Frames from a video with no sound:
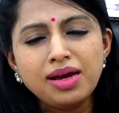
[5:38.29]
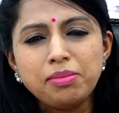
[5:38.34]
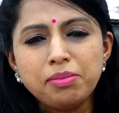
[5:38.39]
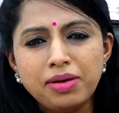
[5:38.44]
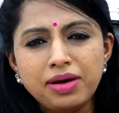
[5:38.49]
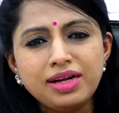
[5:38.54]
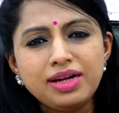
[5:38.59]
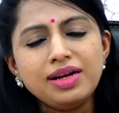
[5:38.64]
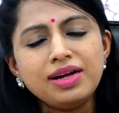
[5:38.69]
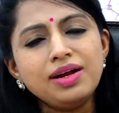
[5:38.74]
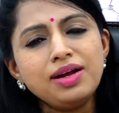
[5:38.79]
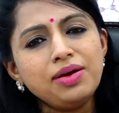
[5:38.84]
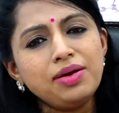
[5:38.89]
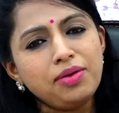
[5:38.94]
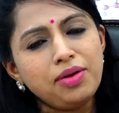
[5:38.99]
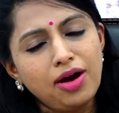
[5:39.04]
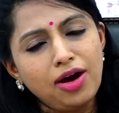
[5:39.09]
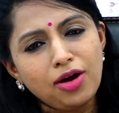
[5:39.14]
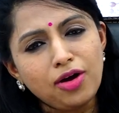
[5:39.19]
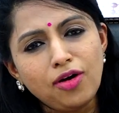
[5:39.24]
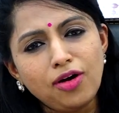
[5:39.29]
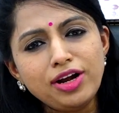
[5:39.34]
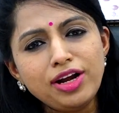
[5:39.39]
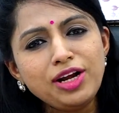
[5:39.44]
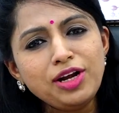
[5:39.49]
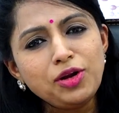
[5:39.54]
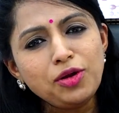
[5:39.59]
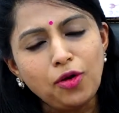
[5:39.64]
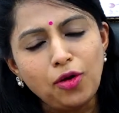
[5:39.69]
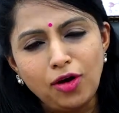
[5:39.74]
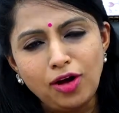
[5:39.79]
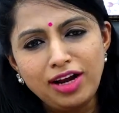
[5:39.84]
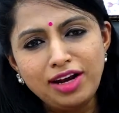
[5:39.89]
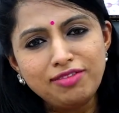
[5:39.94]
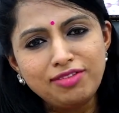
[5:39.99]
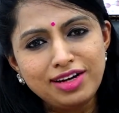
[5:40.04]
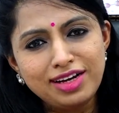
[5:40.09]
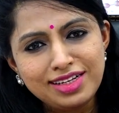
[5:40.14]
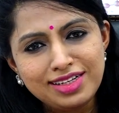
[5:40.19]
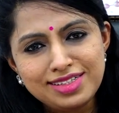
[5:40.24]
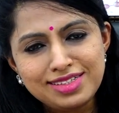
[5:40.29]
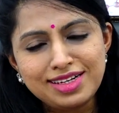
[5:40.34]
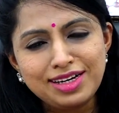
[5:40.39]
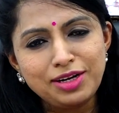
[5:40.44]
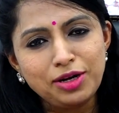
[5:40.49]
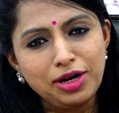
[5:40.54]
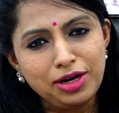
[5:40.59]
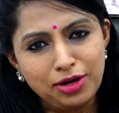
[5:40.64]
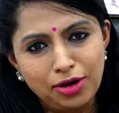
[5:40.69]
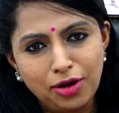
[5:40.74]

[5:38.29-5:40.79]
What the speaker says: But according to all evidence and